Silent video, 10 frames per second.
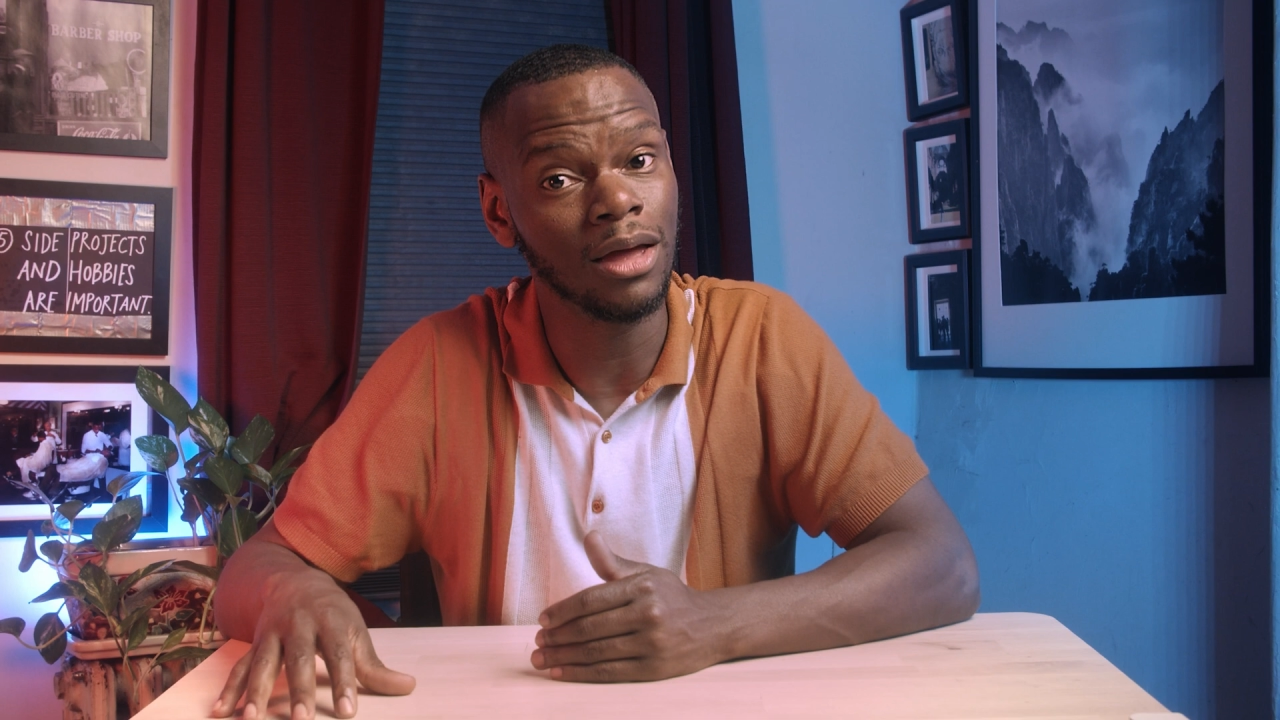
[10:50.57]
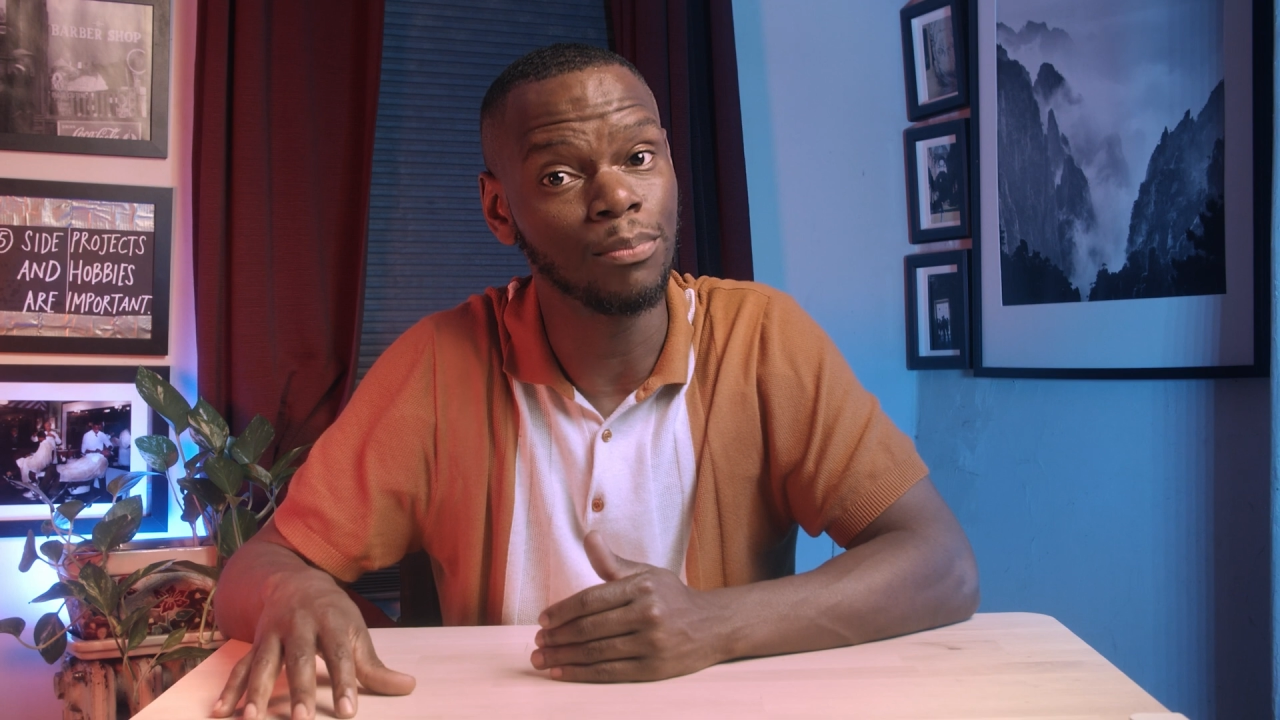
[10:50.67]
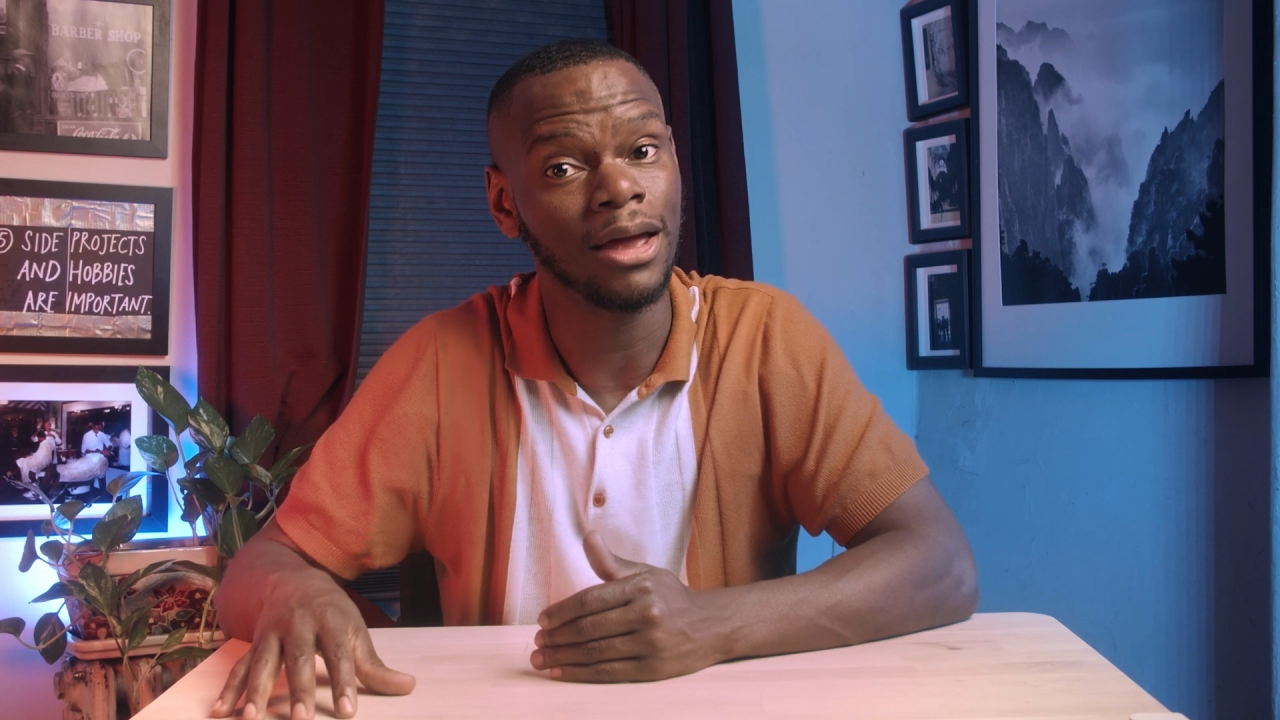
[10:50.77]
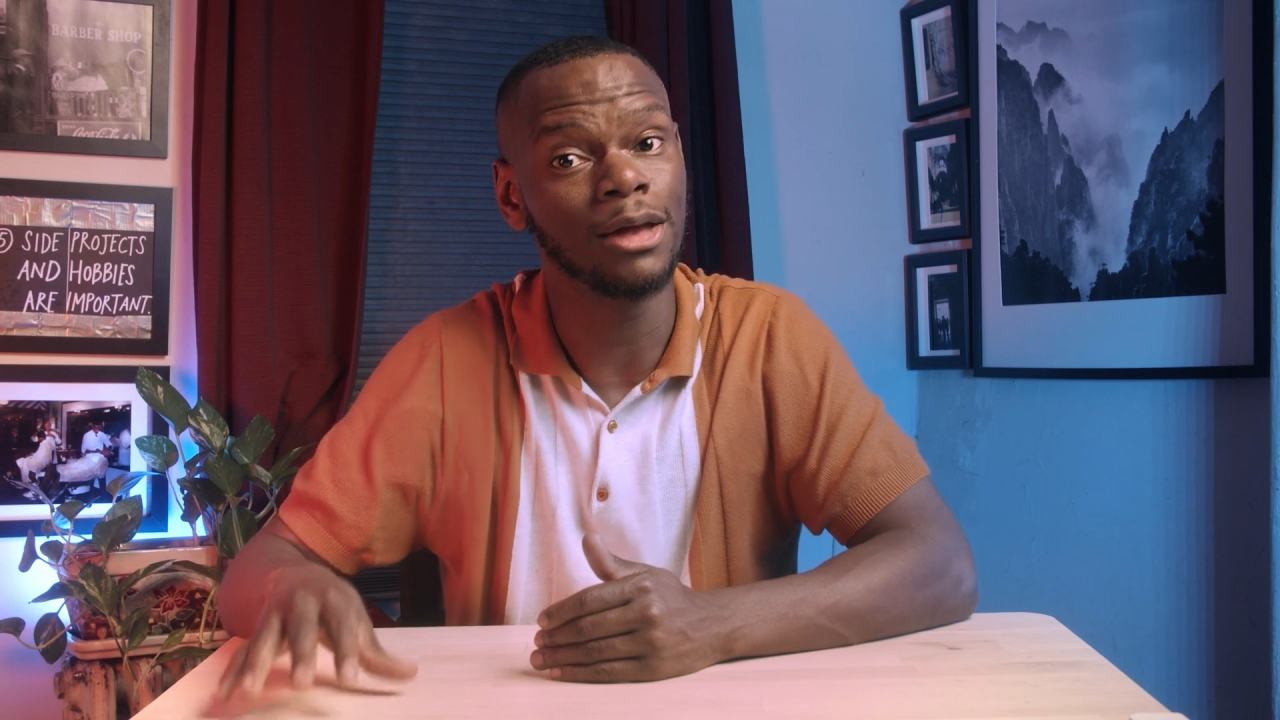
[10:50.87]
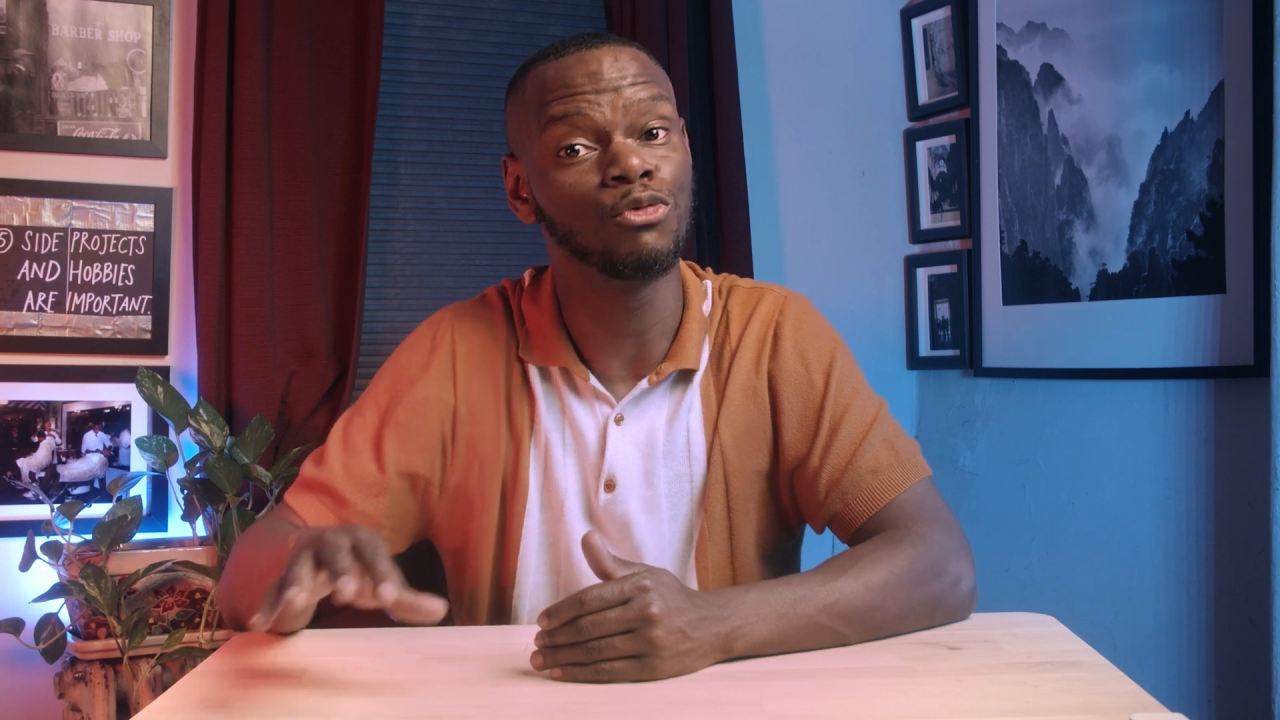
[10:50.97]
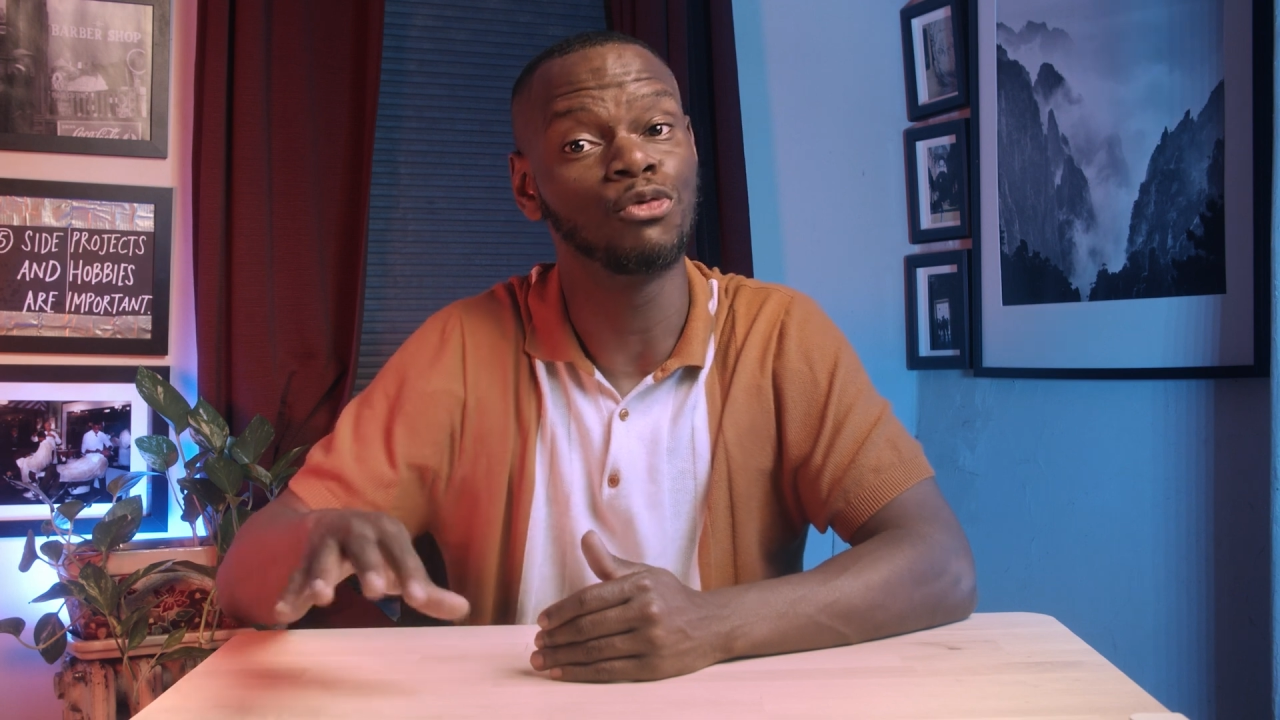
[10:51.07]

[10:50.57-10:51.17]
campaign